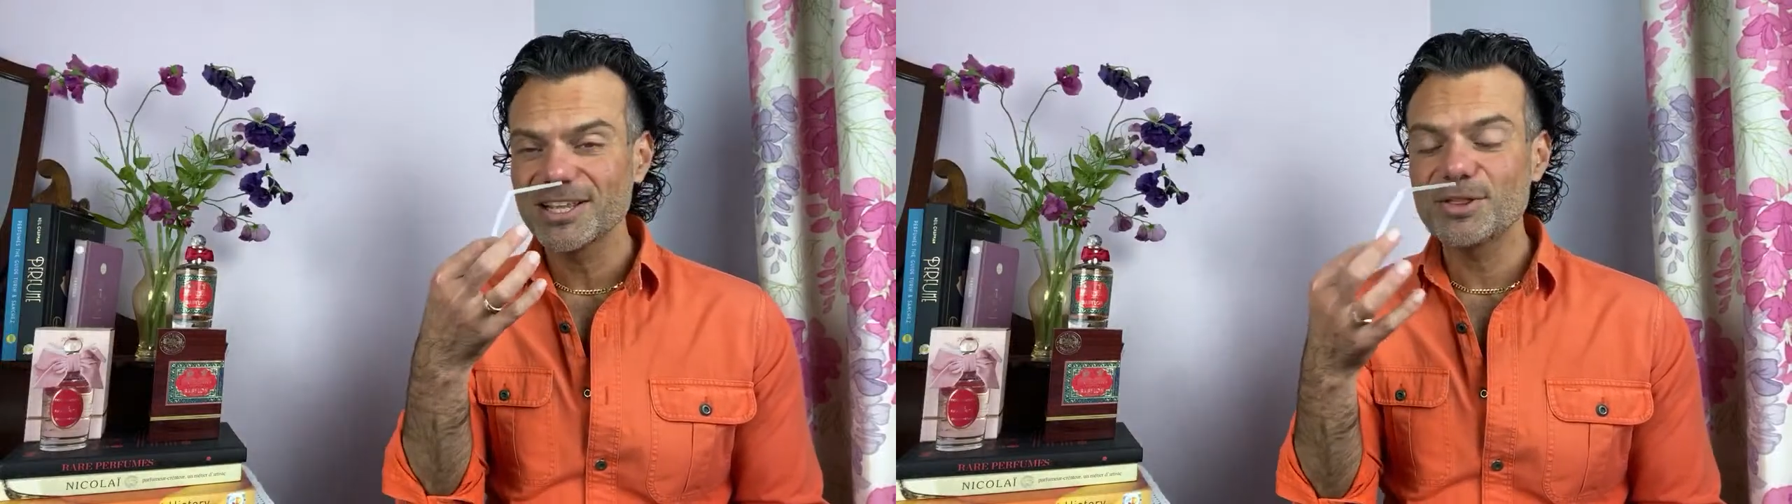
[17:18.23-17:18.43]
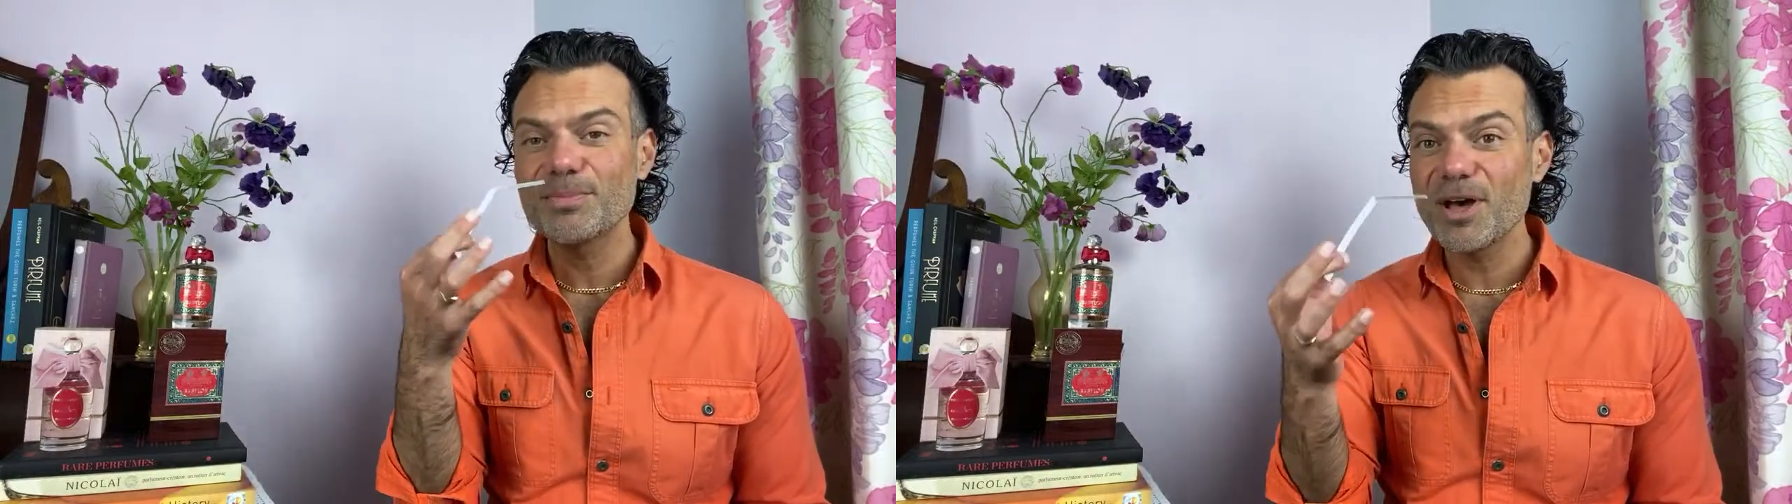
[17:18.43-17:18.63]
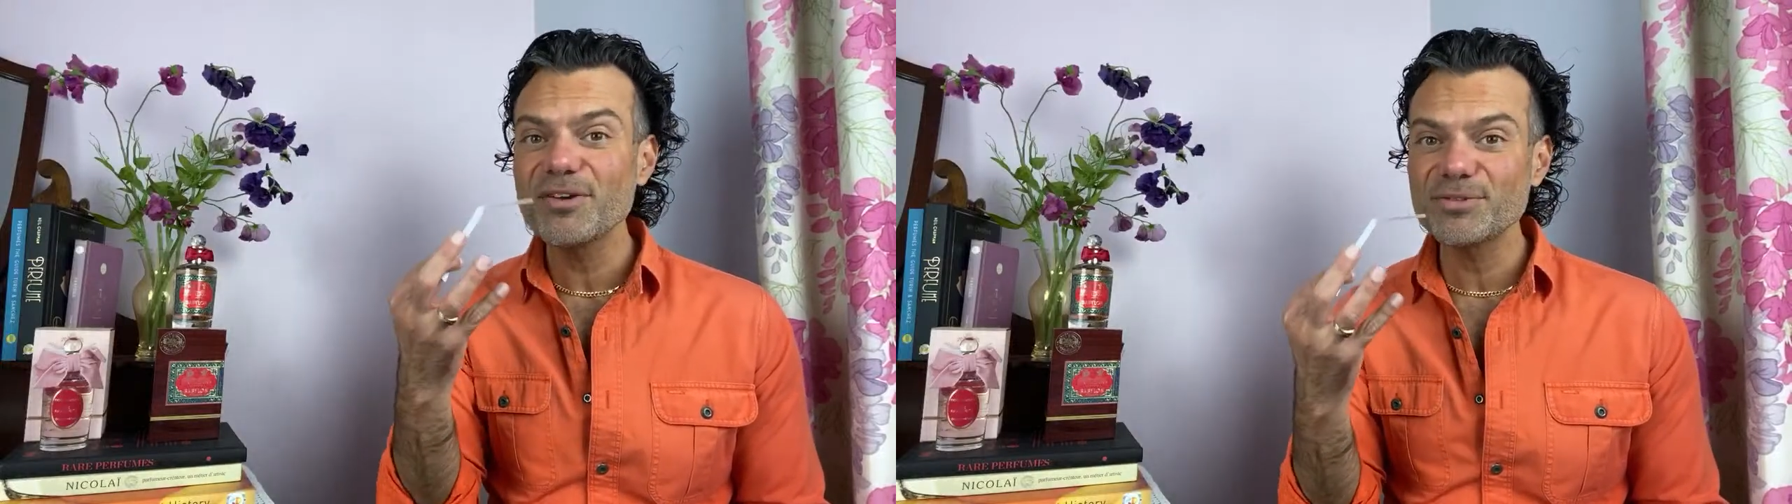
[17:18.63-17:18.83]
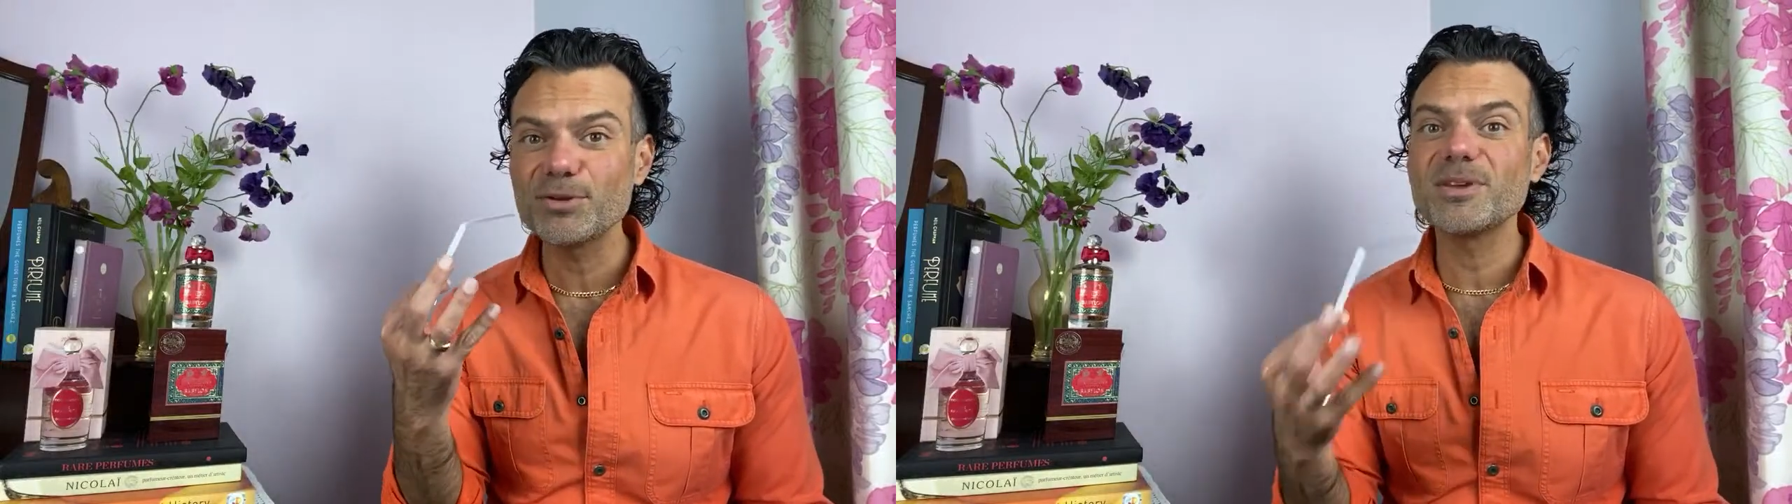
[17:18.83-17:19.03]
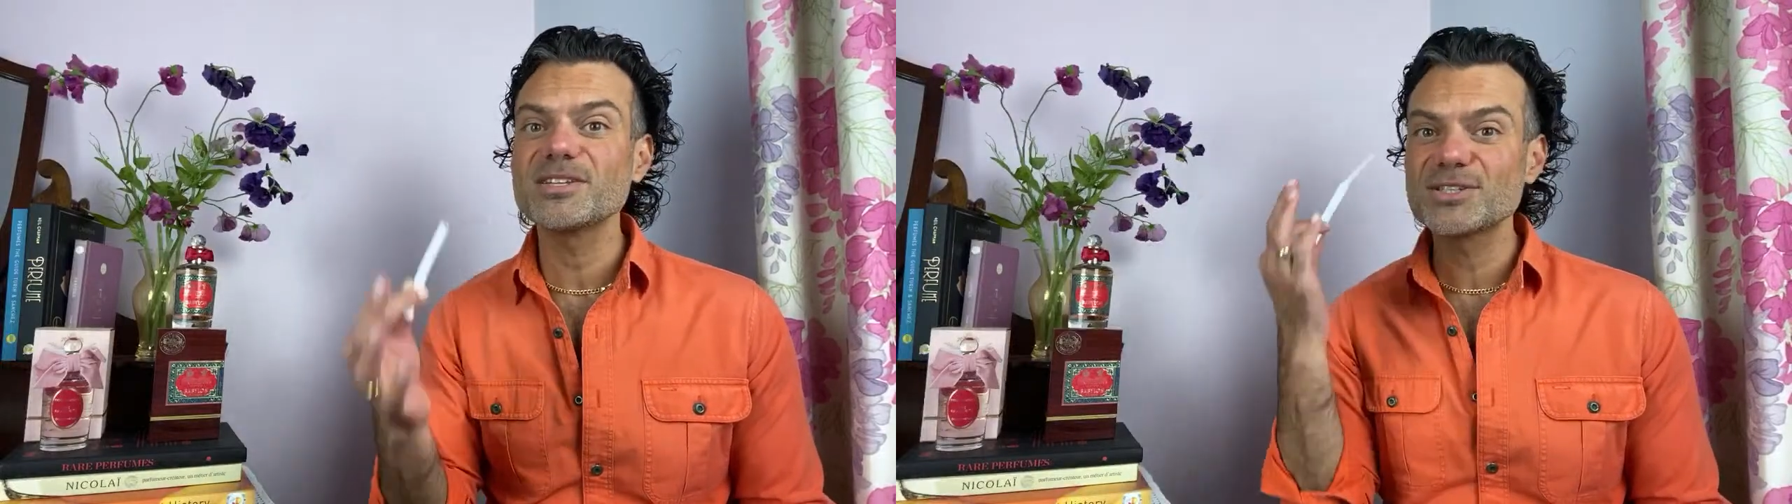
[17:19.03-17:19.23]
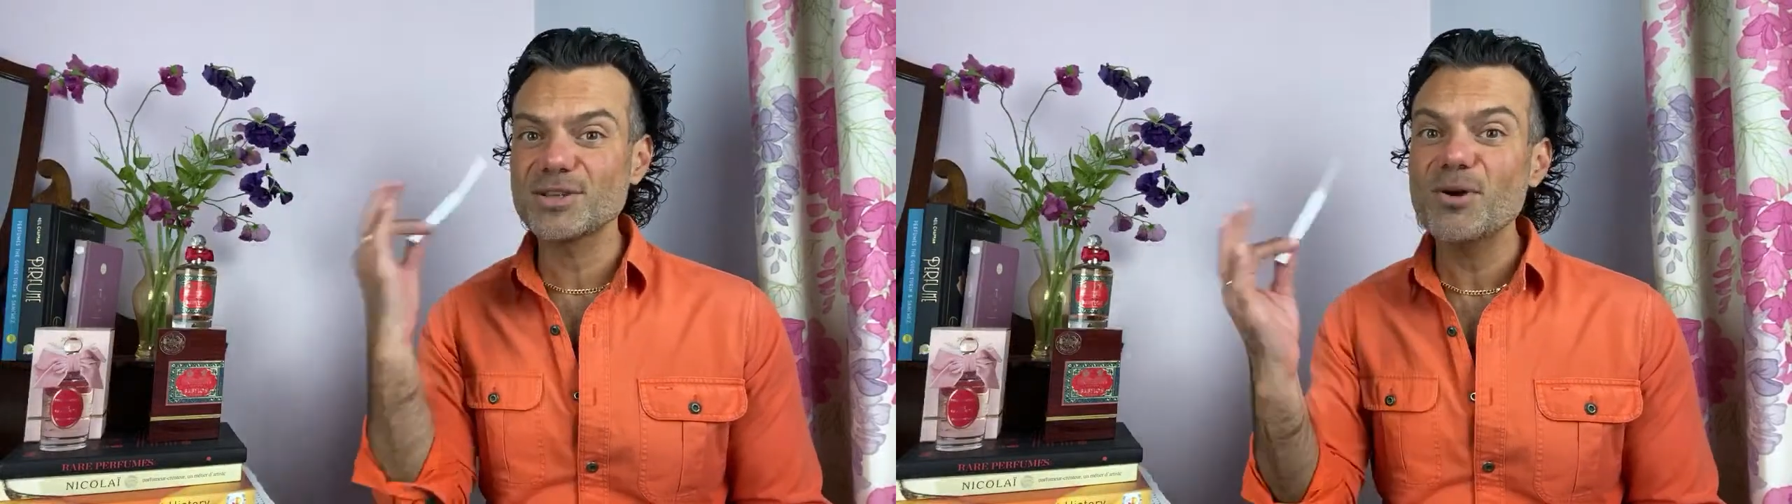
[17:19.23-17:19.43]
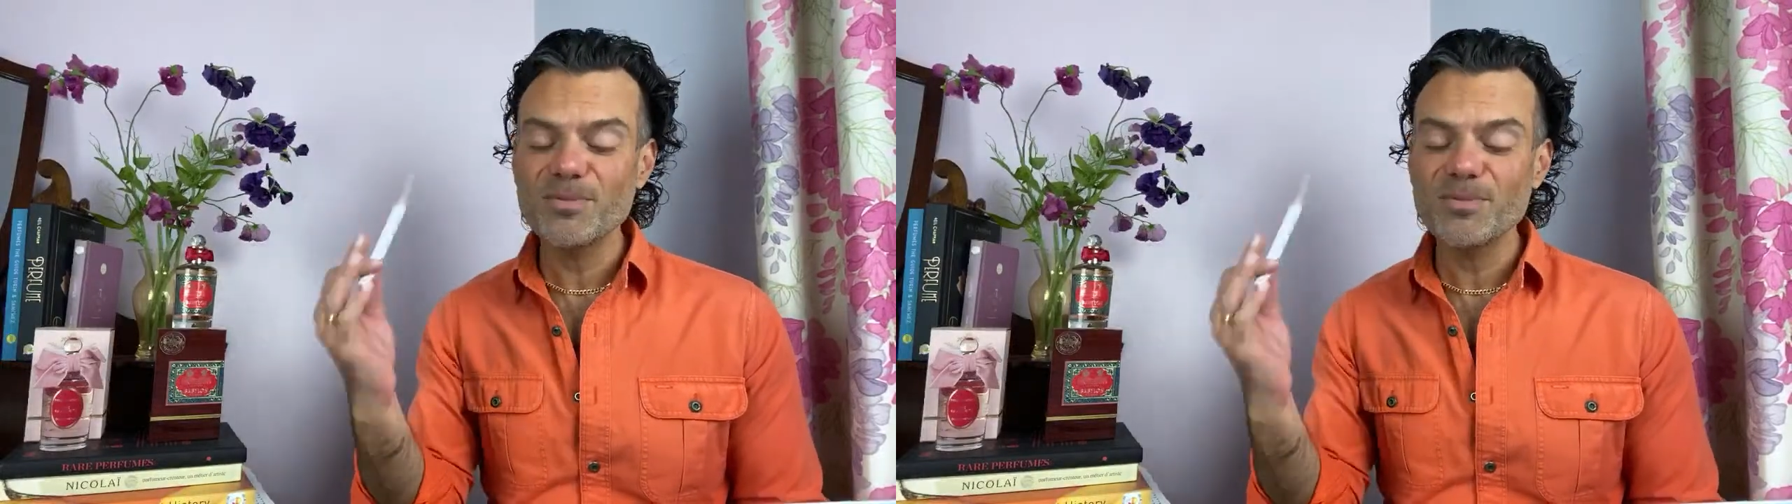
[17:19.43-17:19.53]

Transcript: The perfume is so